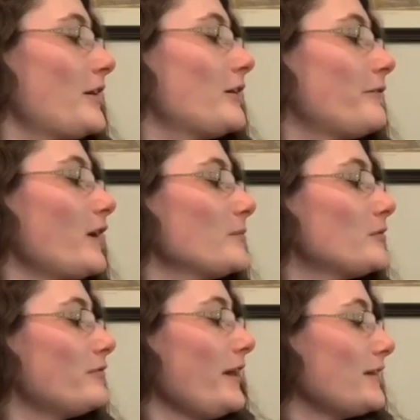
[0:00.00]
Farmer
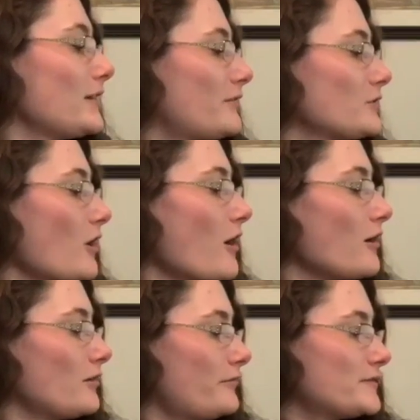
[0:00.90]
Ray loved all
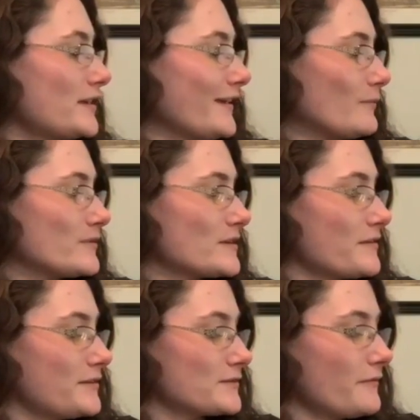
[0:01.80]
of his animals on
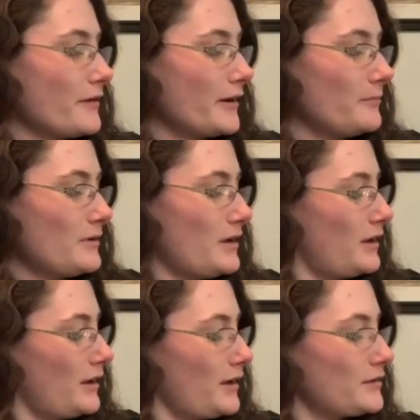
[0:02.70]
his farm,
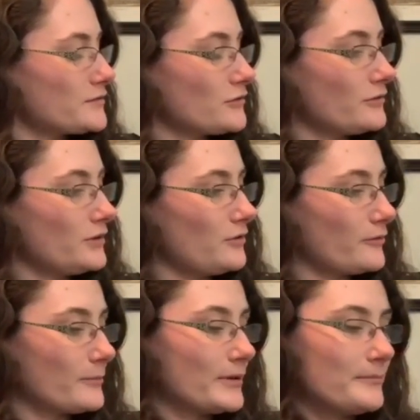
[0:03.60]
and so did
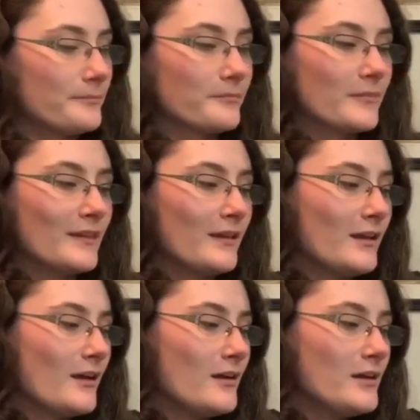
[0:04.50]
Norma.
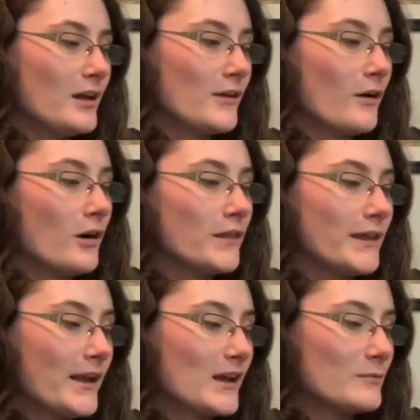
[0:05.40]
And all
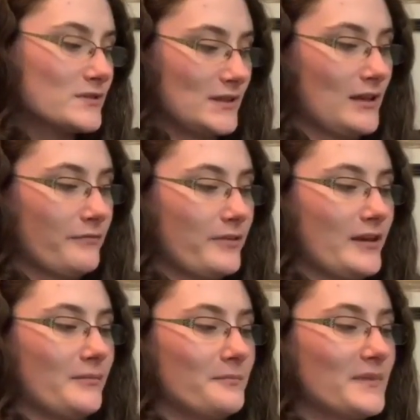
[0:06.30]
the animals loved
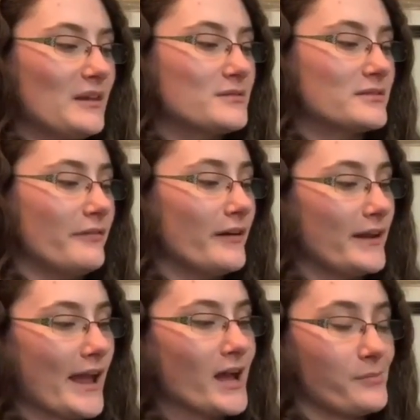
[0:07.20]
them. It was a very
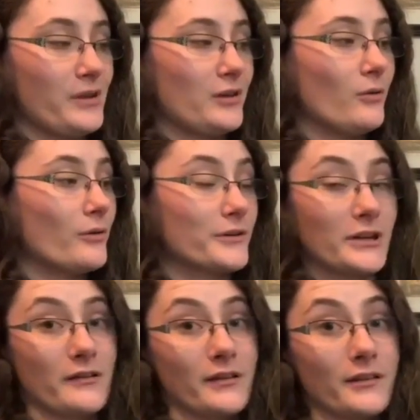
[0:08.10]
happy and
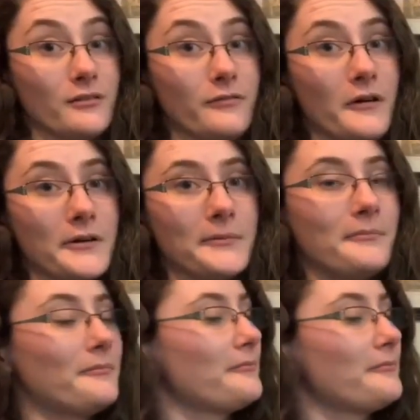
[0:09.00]
ordinary little farm.